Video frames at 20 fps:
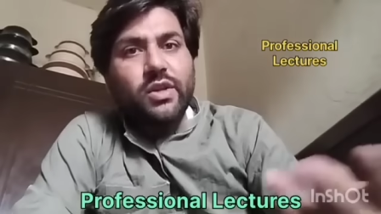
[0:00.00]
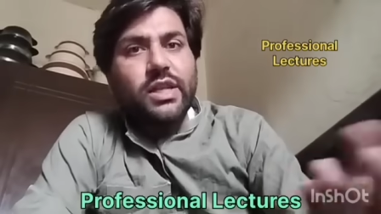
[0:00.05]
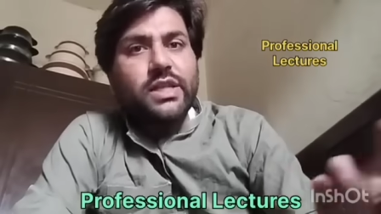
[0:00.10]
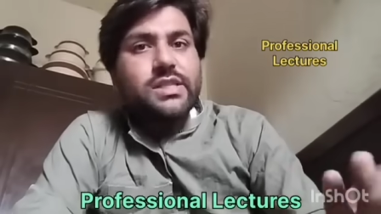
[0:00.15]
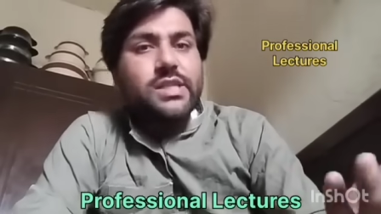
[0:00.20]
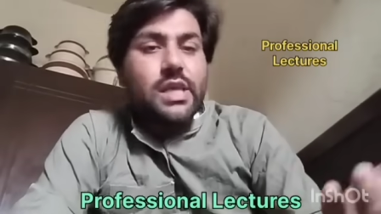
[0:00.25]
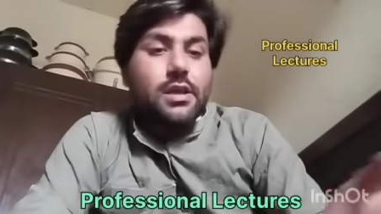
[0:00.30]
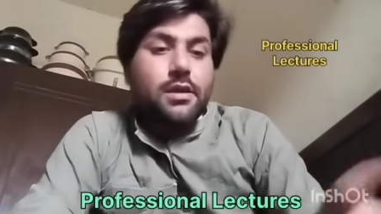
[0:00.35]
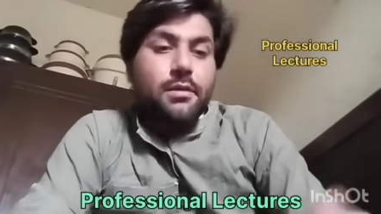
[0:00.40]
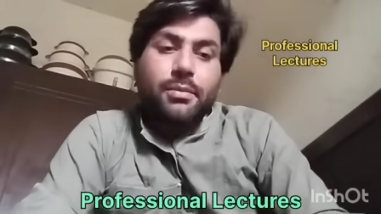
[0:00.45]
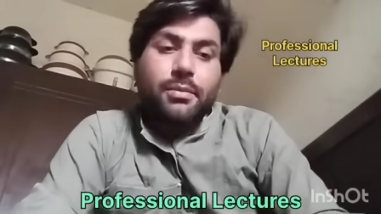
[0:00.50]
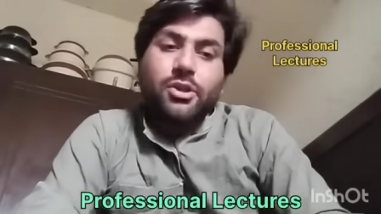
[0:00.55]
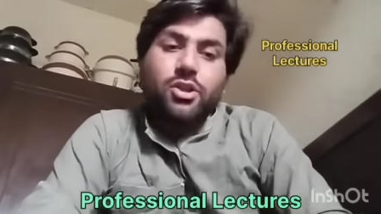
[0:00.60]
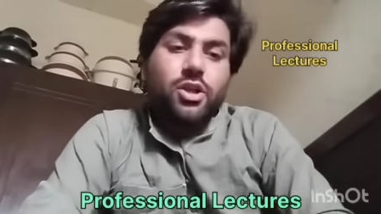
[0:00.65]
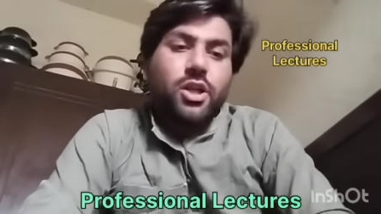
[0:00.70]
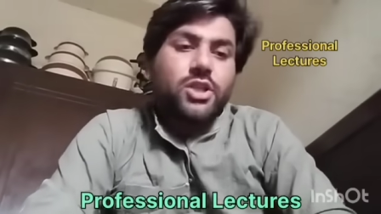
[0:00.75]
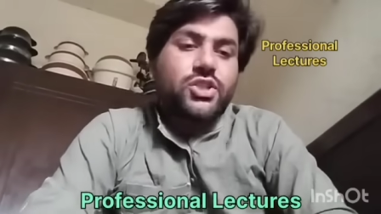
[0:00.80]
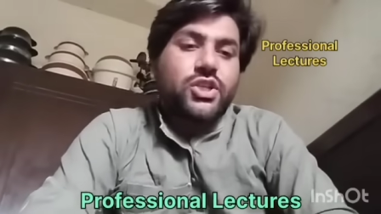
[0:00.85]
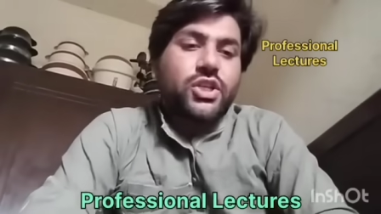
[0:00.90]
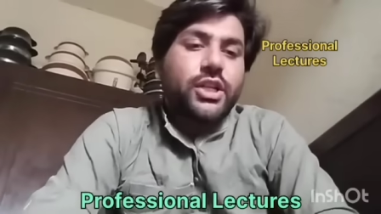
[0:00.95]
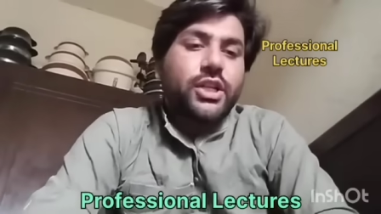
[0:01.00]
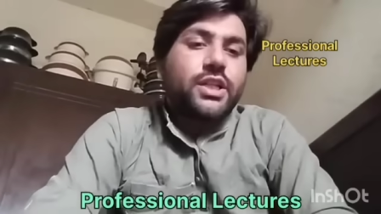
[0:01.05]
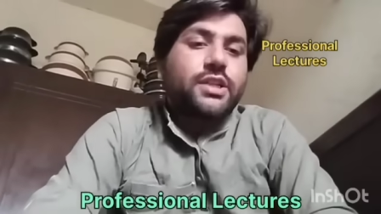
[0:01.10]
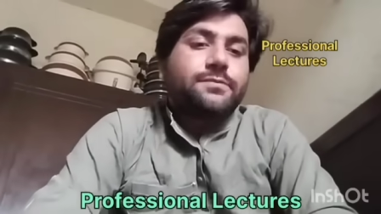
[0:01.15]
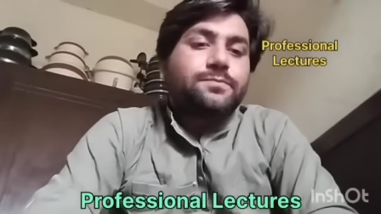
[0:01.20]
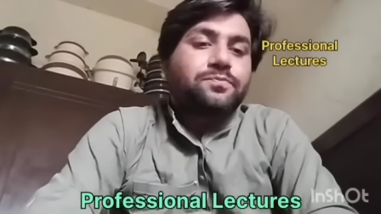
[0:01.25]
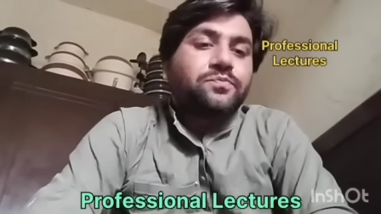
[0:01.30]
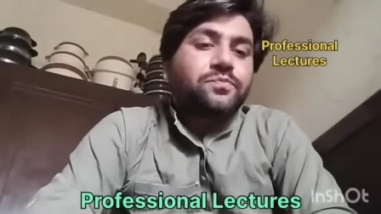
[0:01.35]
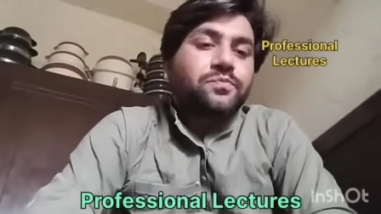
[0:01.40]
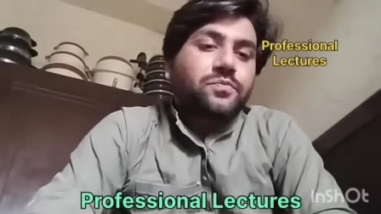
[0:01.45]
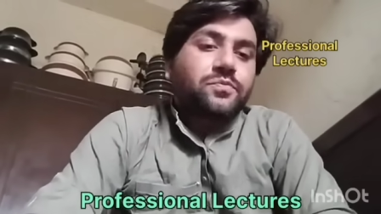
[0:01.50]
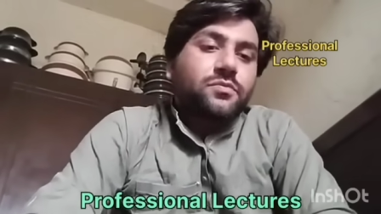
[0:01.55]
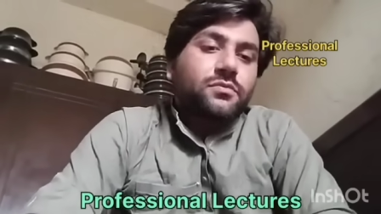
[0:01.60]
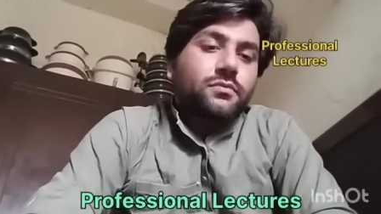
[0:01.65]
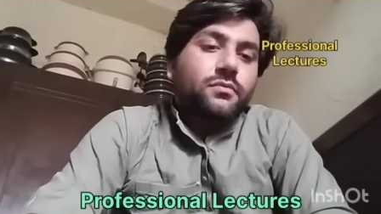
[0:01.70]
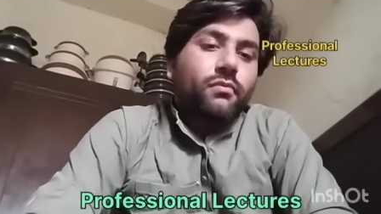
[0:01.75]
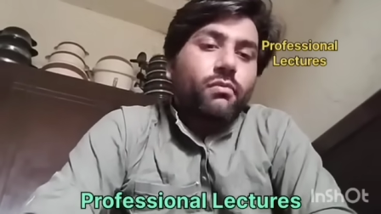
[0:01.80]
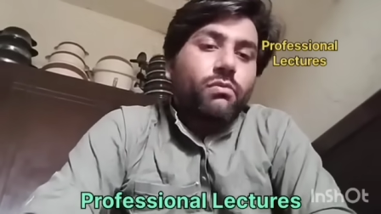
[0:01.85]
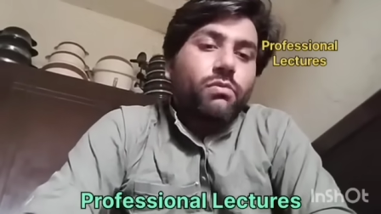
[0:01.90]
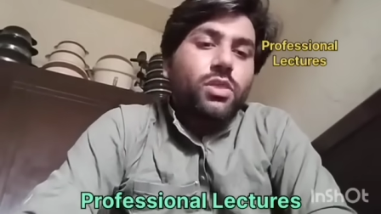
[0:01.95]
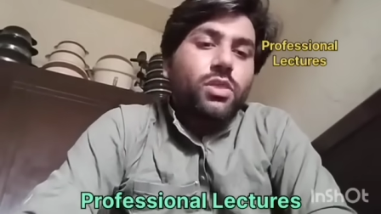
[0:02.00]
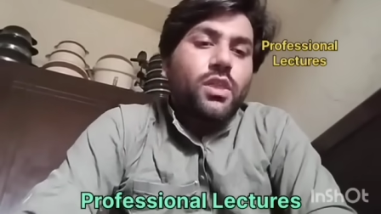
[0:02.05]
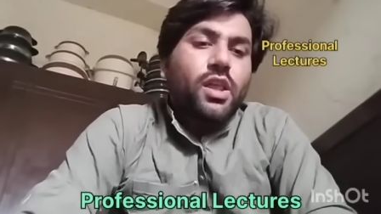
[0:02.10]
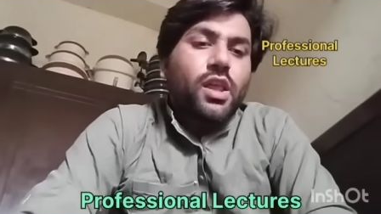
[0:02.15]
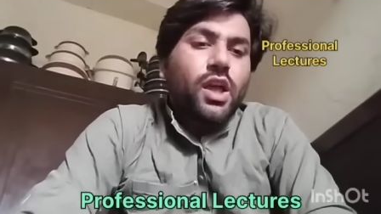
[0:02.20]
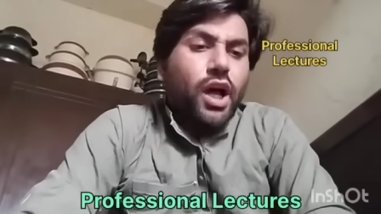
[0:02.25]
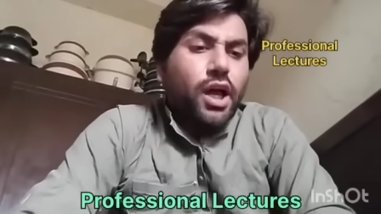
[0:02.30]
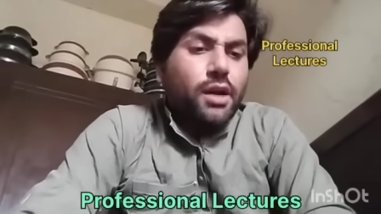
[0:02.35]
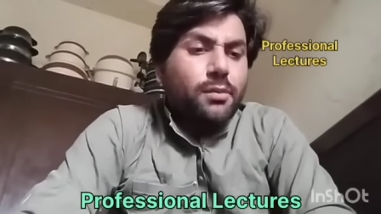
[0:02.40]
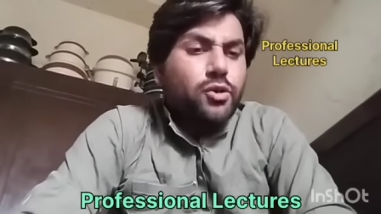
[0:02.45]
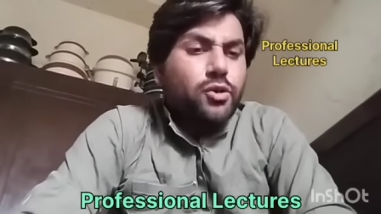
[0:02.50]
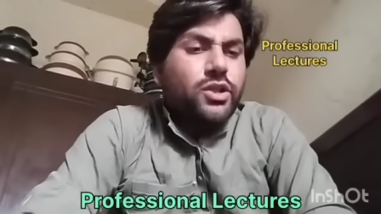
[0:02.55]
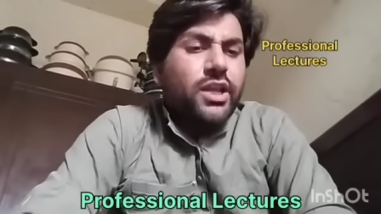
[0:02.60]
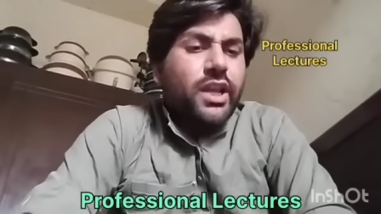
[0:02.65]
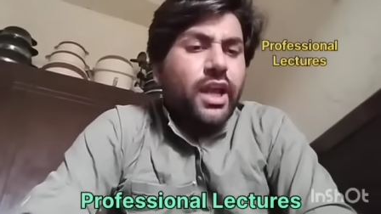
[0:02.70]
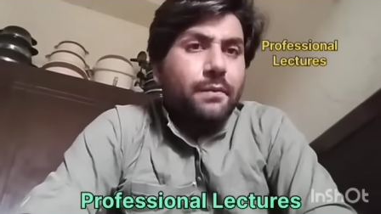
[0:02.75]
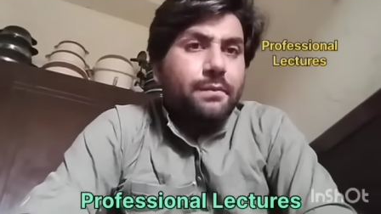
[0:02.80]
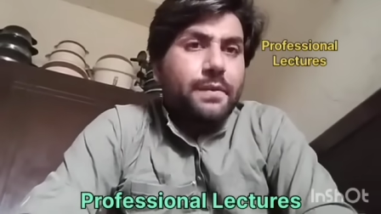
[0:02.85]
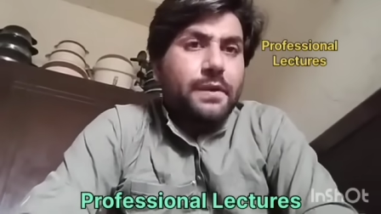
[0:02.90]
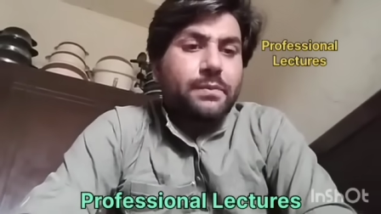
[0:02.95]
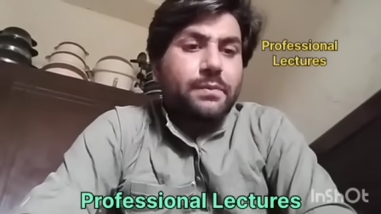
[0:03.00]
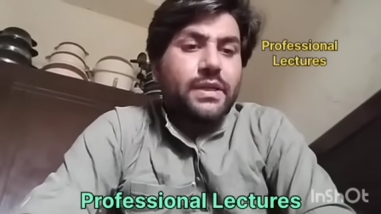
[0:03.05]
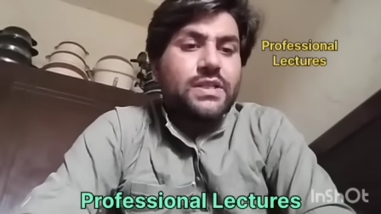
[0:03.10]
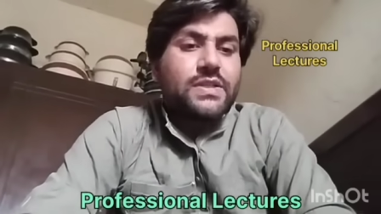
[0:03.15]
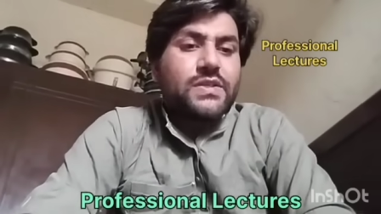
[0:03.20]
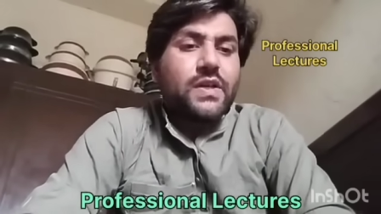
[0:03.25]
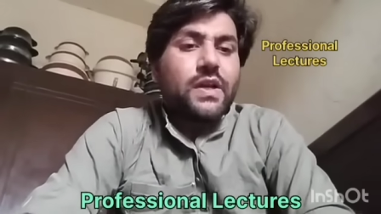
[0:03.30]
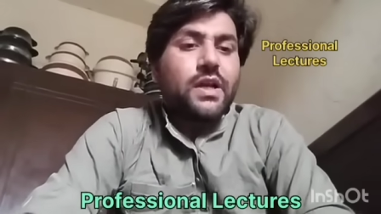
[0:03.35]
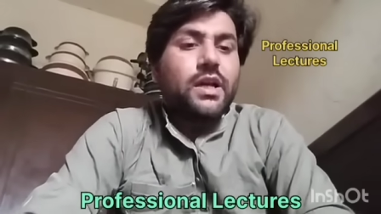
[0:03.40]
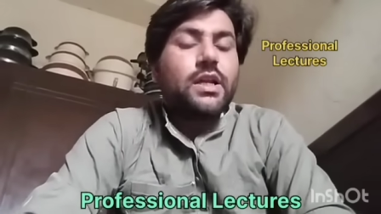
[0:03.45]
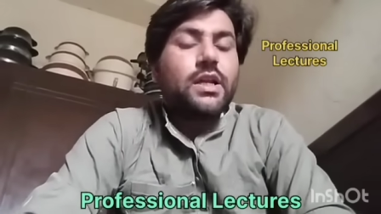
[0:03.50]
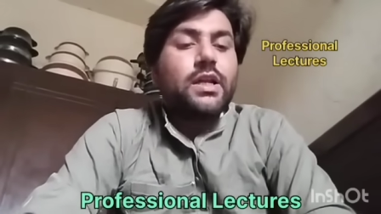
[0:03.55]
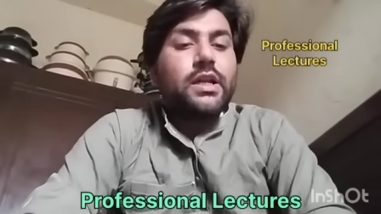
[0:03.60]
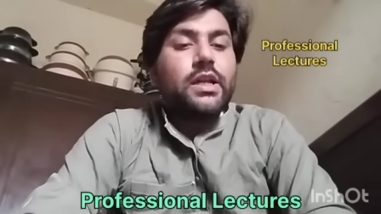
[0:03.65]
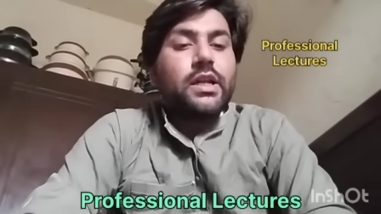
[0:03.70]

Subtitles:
one is pathological. Hormonal hyperplasia